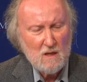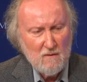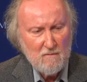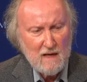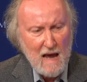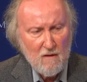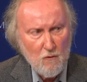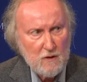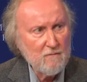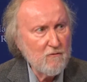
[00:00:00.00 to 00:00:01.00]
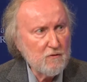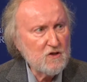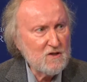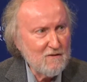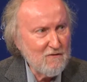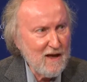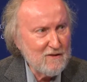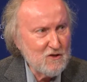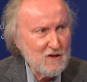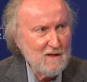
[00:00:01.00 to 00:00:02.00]
of California versus the
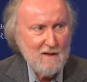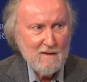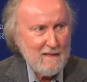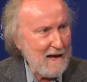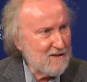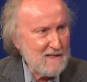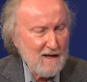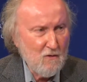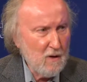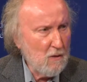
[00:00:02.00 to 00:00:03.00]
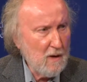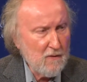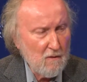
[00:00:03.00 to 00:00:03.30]
feds, that's not going away.